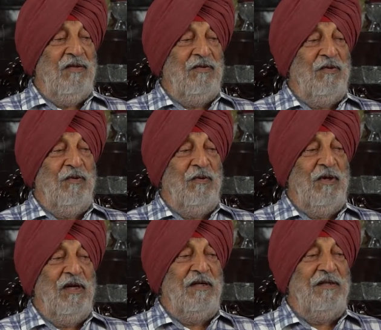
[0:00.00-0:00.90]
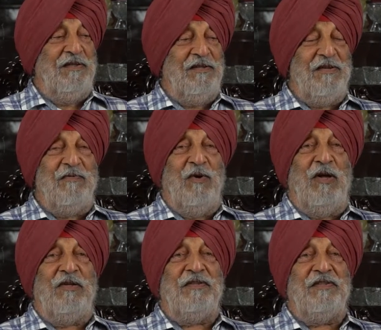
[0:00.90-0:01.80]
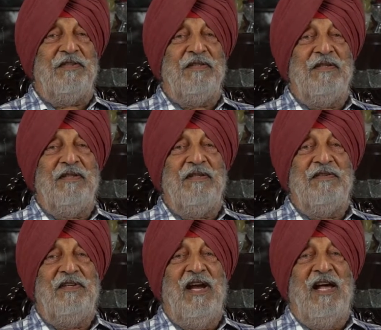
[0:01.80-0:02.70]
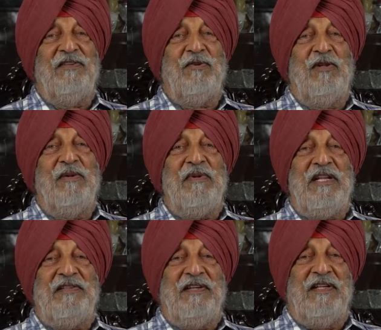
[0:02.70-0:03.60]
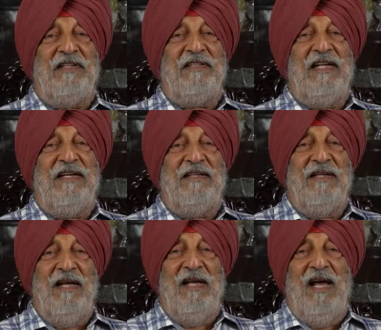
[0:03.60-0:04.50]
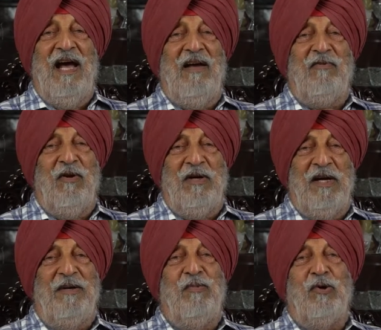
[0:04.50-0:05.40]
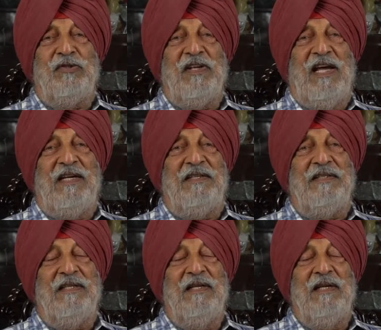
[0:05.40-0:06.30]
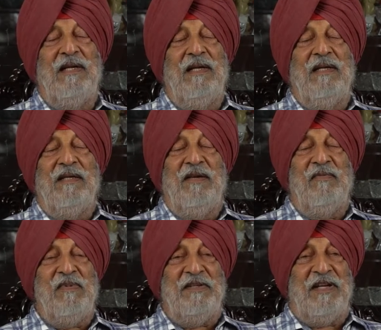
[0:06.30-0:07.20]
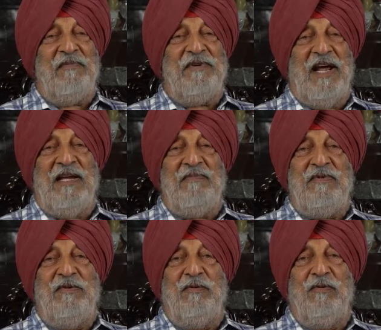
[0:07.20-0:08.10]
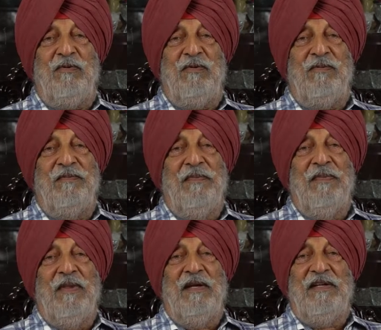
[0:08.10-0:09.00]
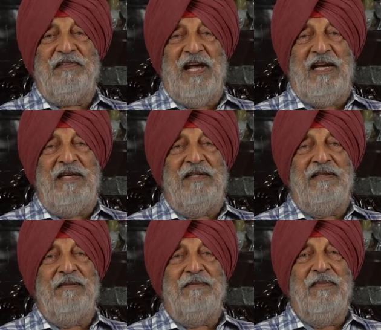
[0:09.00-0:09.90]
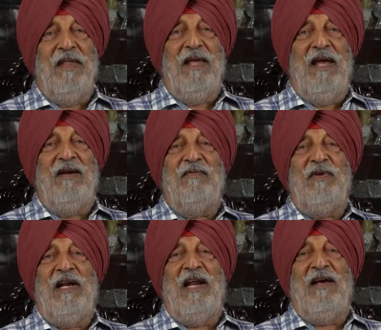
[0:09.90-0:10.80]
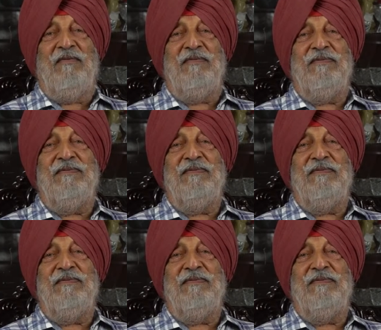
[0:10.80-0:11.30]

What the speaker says: So her decision was, she asked all the ministers that I've heard both sides, give me some time to decide, and you'll have